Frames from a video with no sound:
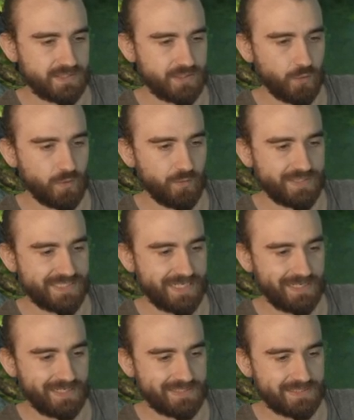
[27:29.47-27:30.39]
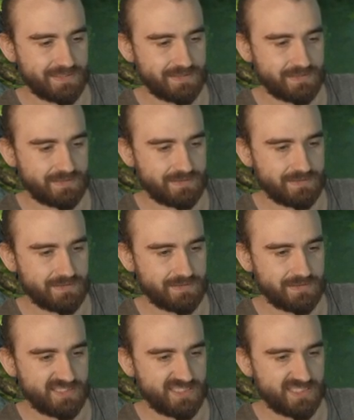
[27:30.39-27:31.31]
Going with the J-Light
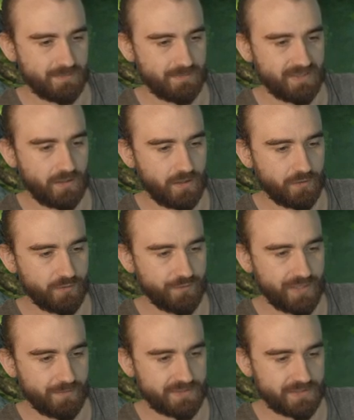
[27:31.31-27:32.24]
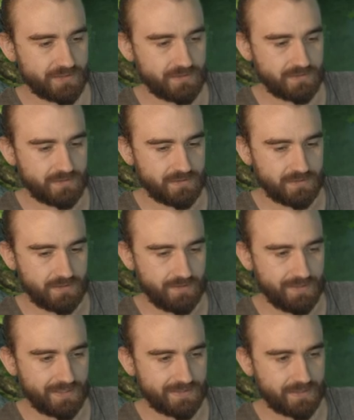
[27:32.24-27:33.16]
with Hungry for here.
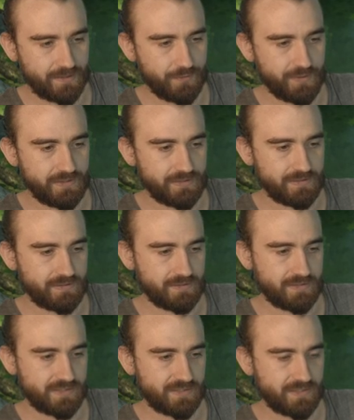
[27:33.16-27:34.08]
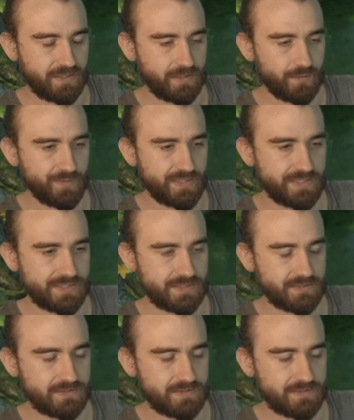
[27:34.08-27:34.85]
I'll take three. Again with this.